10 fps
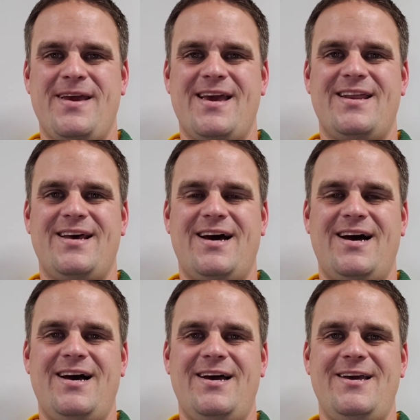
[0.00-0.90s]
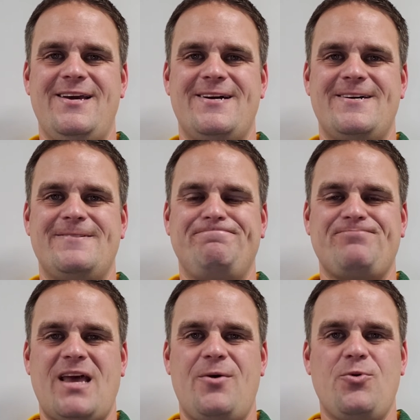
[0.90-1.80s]
Man, I um,
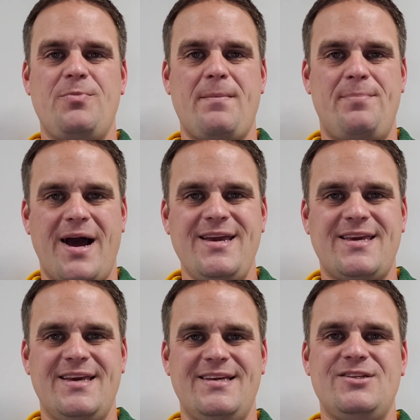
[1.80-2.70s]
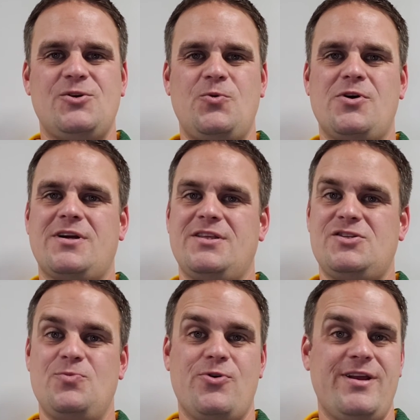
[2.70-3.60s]
I rode my bike into work
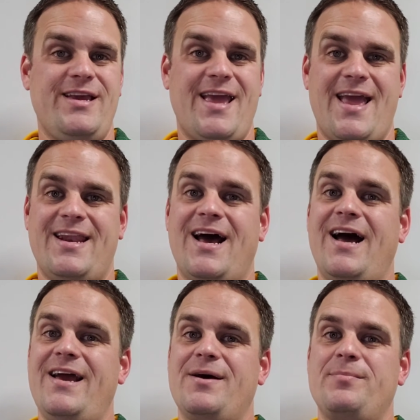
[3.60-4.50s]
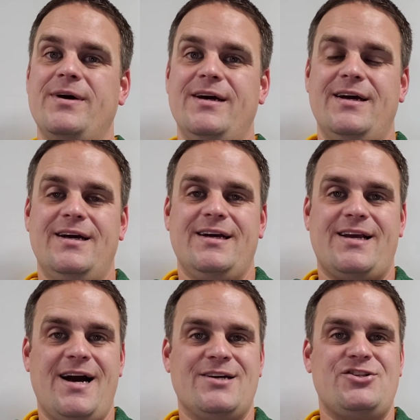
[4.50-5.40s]
this morning, and I am,
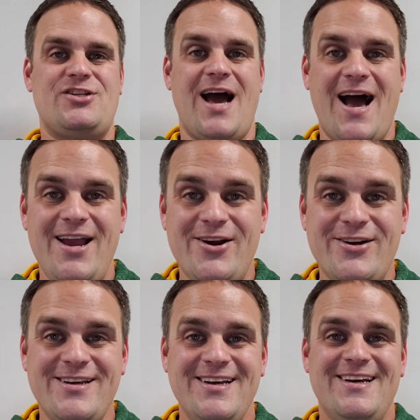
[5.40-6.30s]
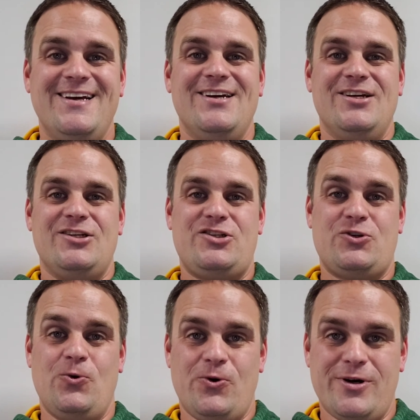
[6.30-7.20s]
gosh, tired,
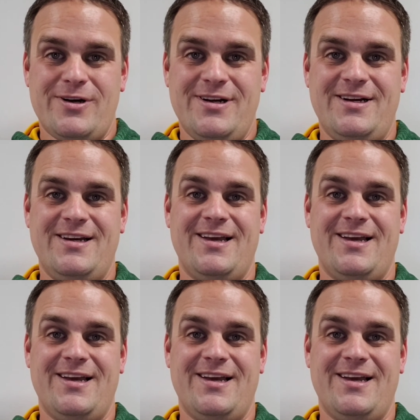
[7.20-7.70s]
sore.